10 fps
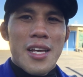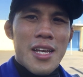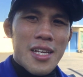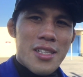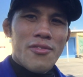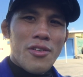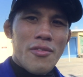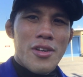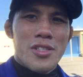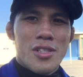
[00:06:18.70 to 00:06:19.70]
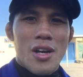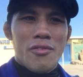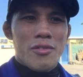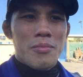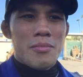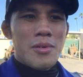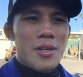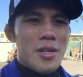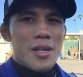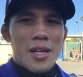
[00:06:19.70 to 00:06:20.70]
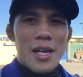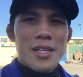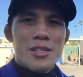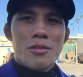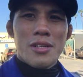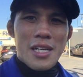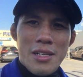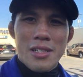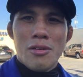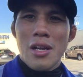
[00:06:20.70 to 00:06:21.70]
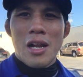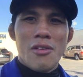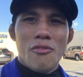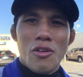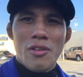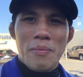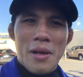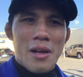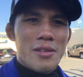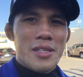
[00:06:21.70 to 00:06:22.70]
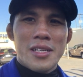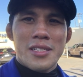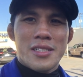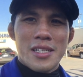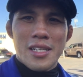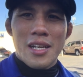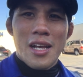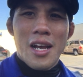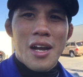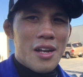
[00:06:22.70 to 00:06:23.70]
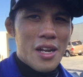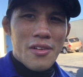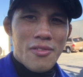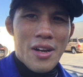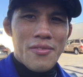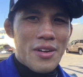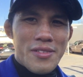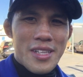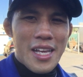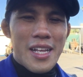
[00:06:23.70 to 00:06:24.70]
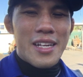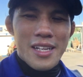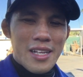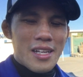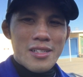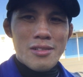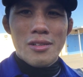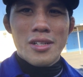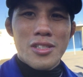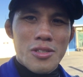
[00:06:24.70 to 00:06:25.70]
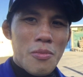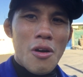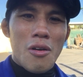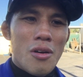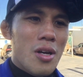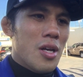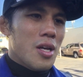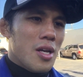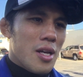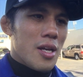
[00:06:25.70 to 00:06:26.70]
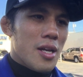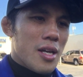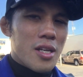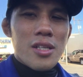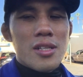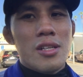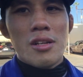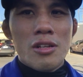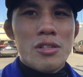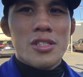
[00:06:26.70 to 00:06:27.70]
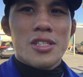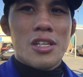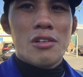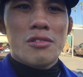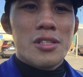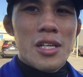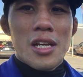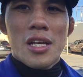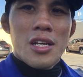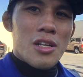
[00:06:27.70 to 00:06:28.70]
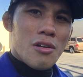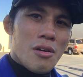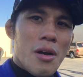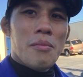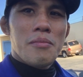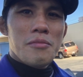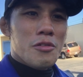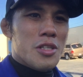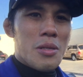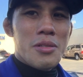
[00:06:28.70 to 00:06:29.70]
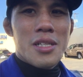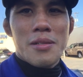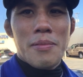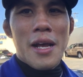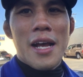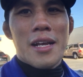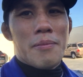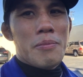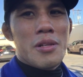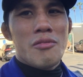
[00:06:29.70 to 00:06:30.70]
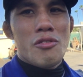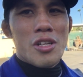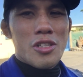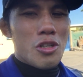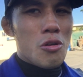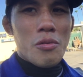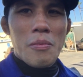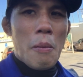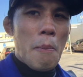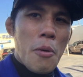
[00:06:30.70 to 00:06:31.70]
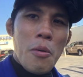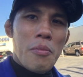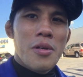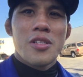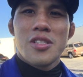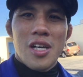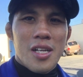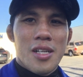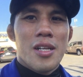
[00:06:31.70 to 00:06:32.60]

Rickson felt very sorry for him. I think Yuki Nakai was like only 145 pounds. Rickson's like 185, 5'10", so it's small. Rickson, he has his skills. He was able to take his back, put in a rear choke, boom, done.